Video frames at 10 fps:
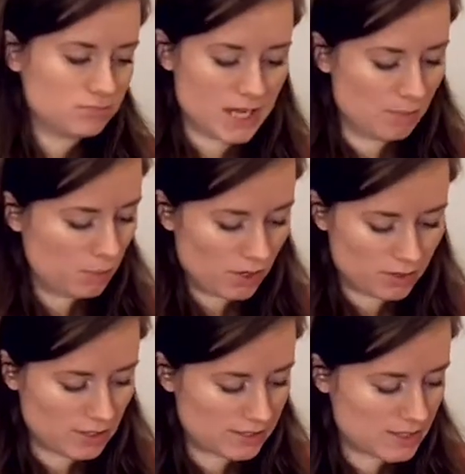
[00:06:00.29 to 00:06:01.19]
tap
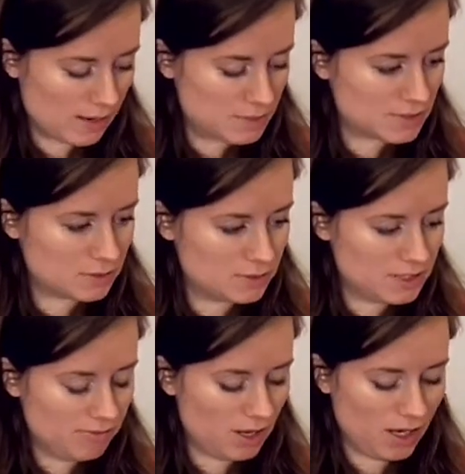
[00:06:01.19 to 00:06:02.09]
water. That's
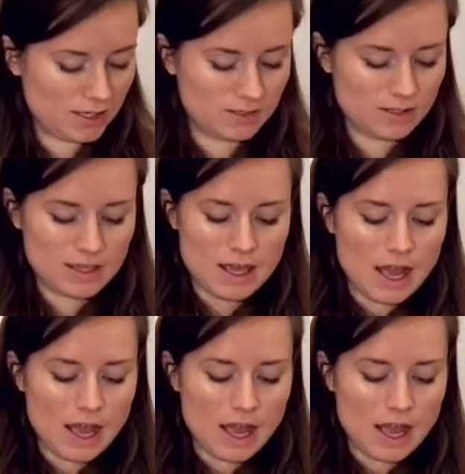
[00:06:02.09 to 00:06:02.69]
absolutely fine.